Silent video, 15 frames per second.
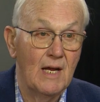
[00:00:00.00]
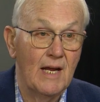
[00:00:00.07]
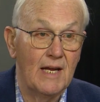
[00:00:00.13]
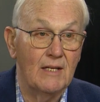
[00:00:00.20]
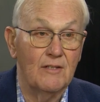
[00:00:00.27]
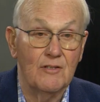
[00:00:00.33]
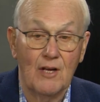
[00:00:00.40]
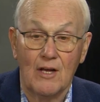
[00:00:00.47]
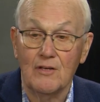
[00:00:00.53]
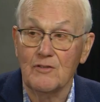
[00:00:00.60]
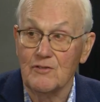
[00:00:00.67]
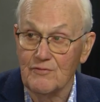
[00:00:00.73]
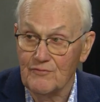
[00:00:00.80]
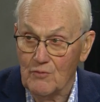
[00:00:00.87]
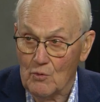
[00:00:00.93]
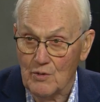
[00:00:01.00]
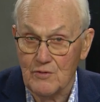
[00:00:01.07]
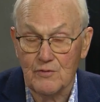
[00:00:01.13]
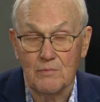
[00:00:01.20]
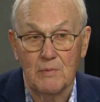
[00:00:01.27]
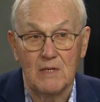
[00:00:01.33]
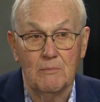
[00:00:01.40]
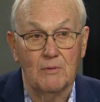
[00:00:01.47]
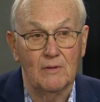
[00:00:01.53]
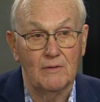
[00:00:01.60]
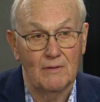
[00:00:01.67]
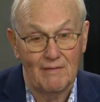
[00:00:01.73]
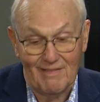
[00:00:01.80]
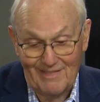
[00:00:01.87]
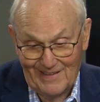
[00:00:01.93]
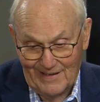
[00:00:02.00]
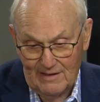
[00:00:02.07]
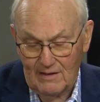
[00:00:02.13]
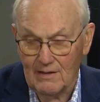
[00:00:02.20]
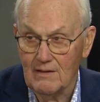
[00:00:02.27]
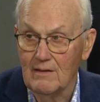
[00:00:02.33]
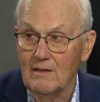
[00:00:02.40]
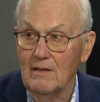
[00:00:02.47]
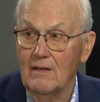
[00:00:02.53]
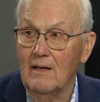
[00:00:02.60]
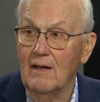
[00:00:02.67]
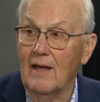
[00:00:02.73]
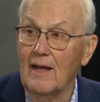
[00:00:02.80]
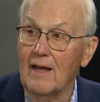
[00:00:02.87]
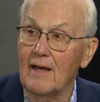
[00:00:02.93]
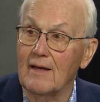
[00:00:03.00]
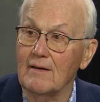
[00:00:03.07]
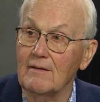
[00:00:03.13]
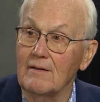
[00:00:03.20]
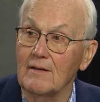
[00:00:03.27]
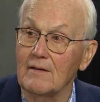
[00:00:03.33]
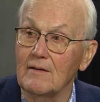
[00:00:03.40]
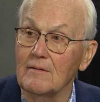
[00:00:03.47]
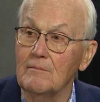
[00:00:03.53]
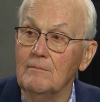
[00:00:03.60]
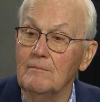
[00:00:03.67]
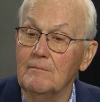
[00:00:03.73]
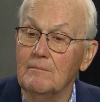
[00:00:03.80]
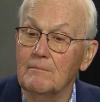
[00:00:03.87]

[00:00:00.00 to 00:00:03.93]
It does force people to think, and